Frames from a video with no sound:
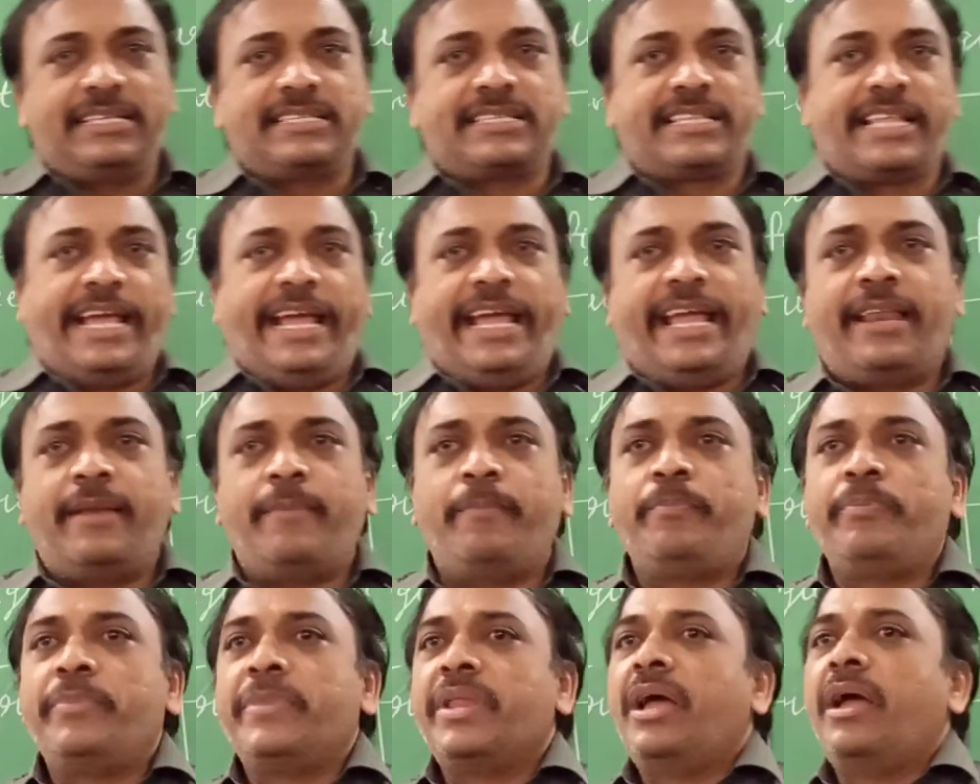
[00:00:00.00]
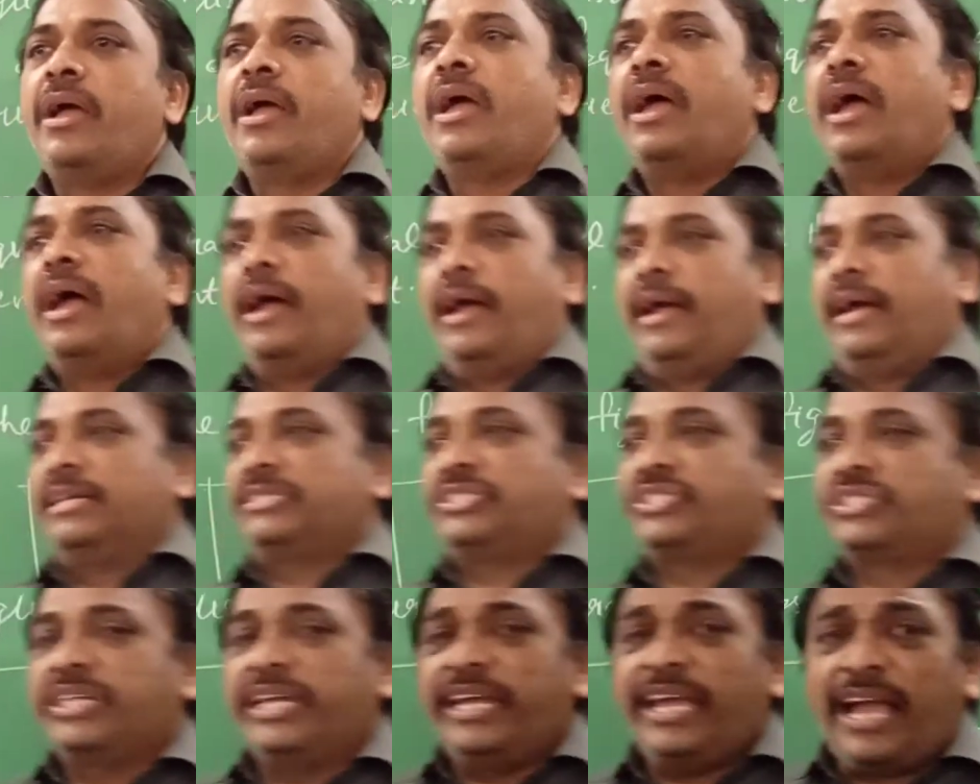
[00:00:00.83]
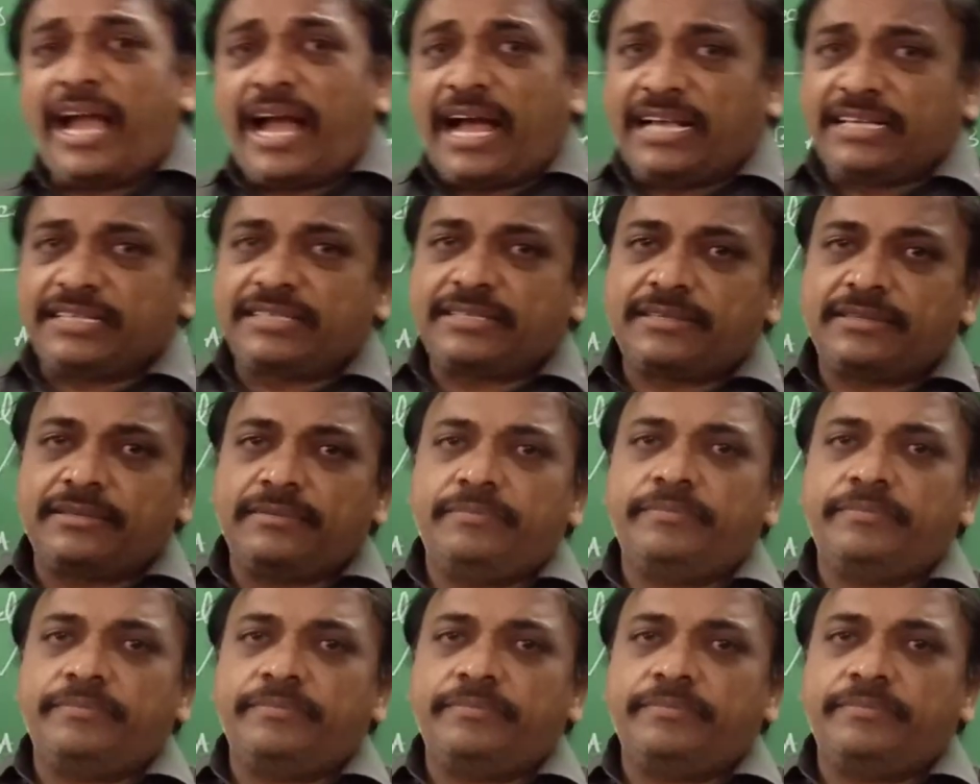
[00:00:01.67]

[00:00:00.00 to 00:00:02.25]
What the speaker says: is there. She has